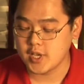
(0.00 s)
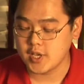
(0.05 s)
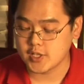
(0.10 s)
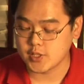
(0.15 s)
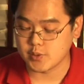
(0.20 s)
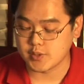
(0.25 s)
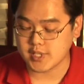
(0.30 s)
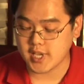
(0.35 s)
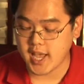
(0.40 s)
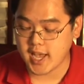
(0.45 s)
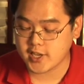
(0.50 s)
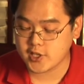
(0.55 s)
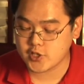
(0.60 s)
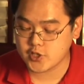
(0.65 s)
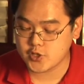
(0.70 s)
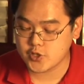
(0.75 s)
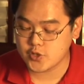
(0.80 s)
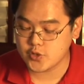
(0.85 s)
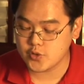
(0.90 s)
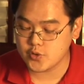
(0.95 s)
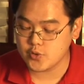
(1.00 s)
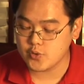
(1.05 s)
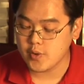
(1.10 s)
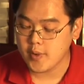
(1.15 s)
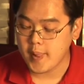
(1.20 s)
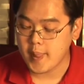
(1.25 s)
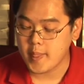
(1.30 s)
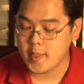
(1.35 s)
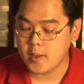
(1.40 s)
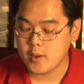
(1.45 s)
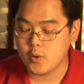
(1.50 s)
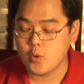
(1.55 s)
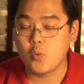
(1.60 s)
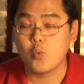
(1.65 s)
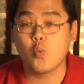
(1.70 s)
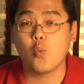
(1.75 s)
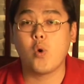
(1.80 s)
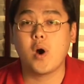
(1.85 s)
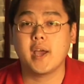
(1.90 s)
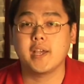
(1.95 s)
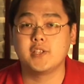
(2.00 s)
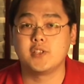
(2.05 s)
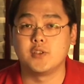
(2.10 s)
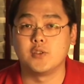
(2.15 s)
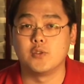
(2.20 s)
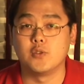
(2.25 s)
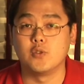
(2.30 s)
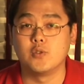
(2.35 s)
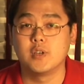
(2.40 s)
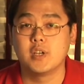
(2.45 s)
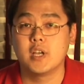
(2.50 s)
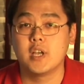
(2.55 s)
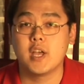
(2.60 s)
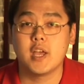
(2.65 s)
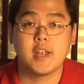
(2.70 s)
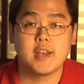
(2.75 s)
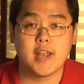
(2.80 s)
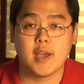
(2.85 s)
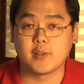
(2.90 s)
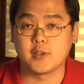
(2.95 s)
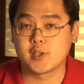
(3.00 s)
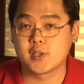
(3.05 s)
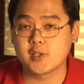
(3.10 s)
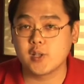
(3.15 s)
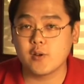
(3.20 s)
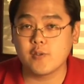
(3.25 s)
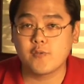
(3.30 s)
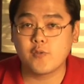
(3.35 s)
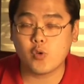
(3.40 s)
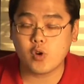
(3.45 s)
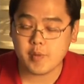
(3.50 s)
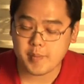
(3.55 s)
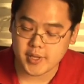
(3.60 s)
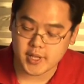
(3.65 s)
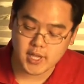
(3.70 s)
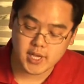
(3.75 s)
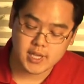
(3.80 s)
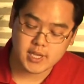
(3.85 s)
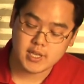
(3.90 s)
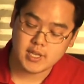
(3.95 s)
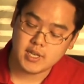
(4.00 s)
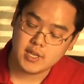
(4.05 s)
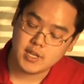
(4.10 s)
So it's x2, y2. Now, the slope formula